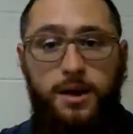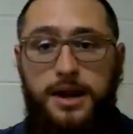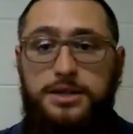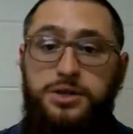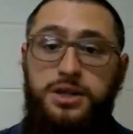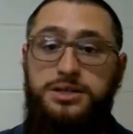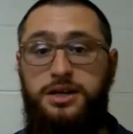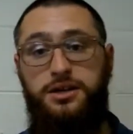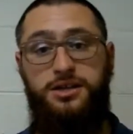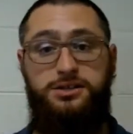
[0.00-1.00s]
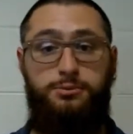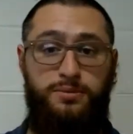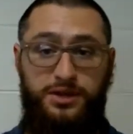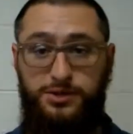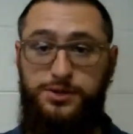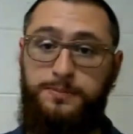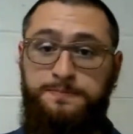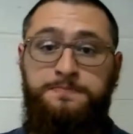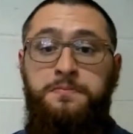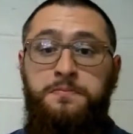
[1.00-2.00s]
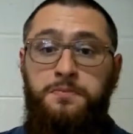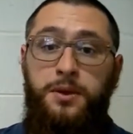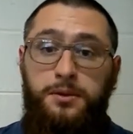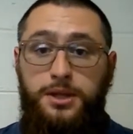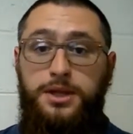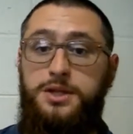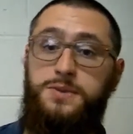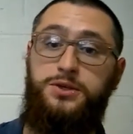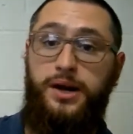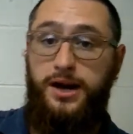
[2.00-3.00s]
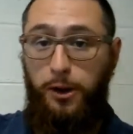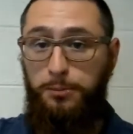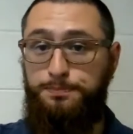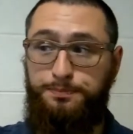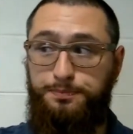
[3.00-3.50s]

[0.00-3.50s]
Alright, so let's take a look at some more pictures. Look at this picture right here.